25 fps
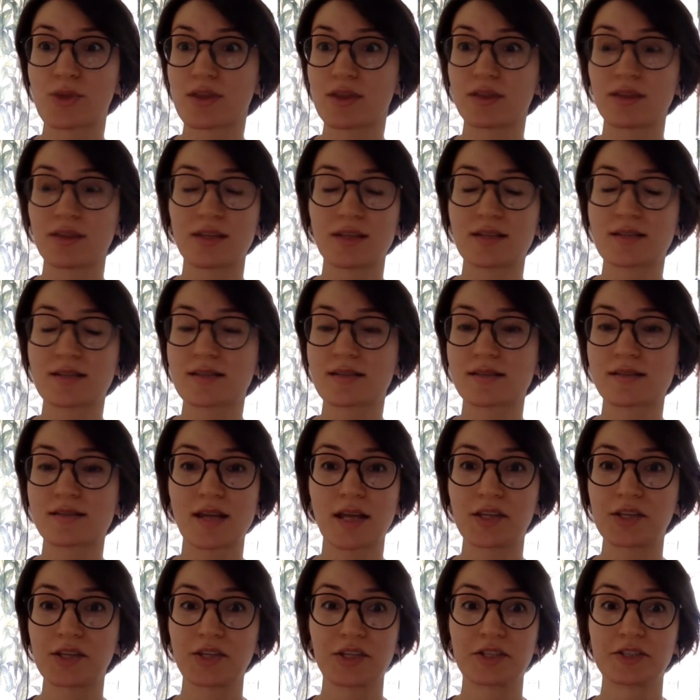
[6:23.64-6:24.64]
within these
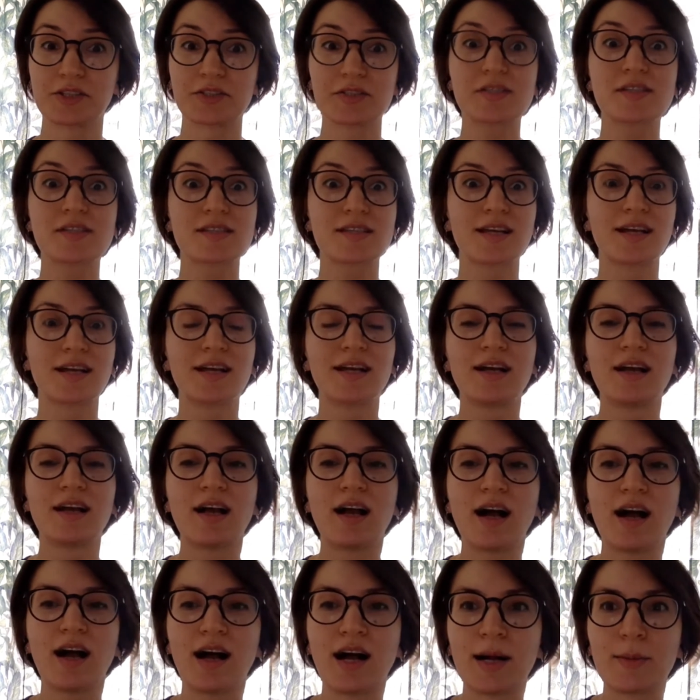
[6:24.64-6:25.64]
10 years.
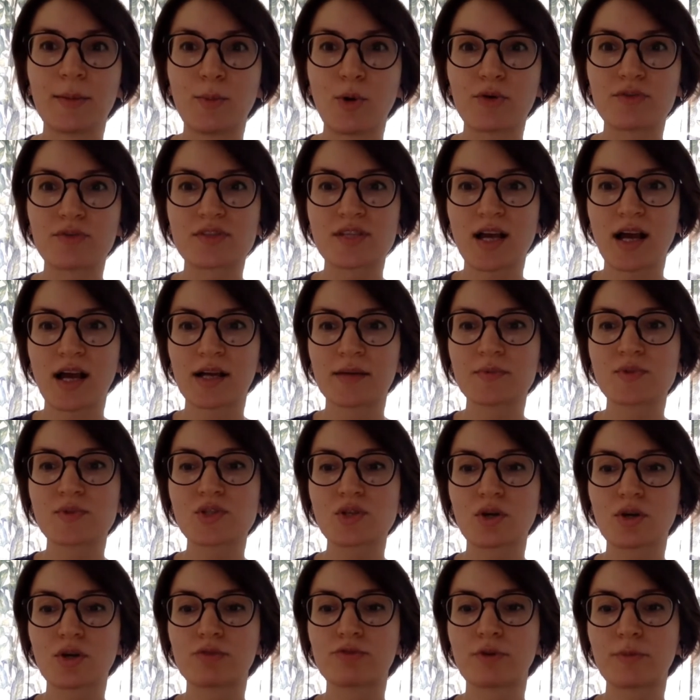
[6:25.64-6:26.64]
Of time.
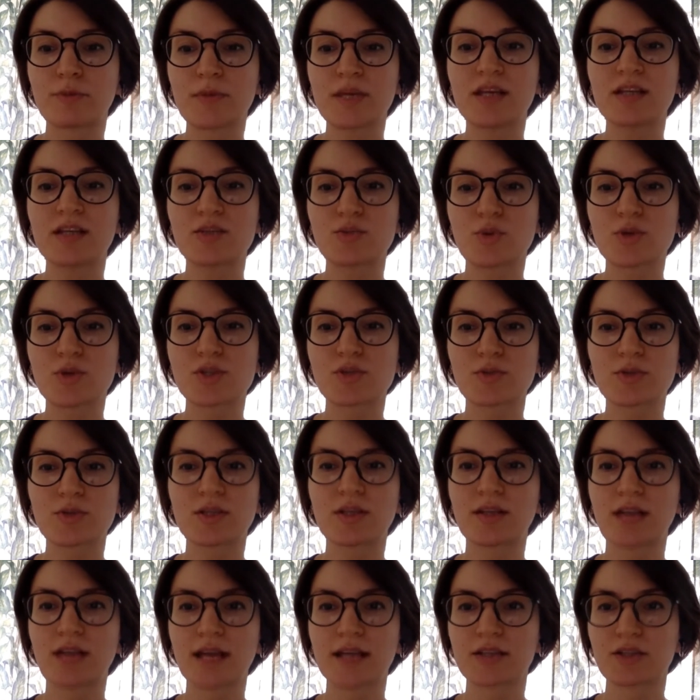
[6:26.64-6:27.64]
So for me, it was
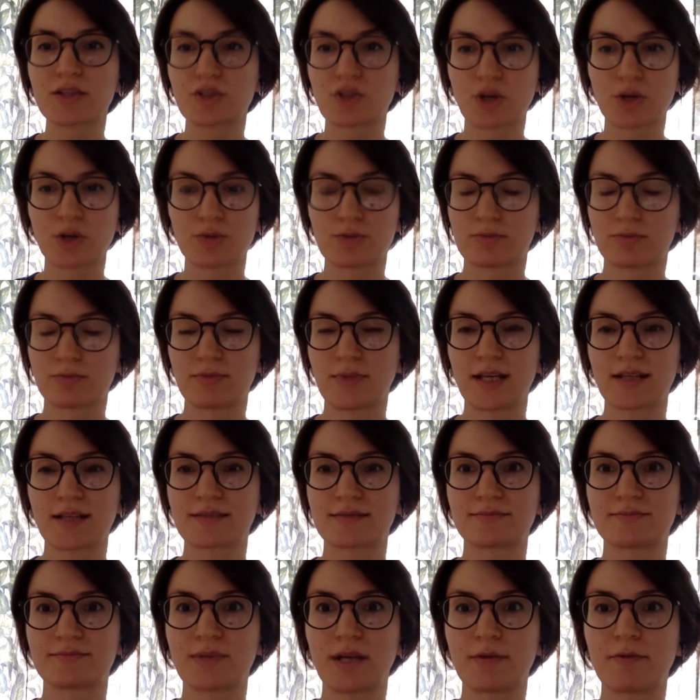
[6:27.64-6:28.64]
really
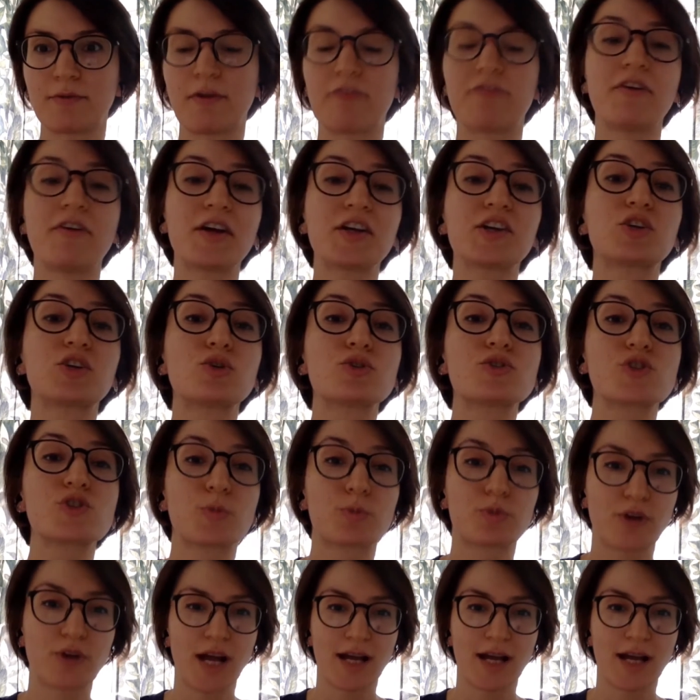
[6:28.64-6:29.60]
a very good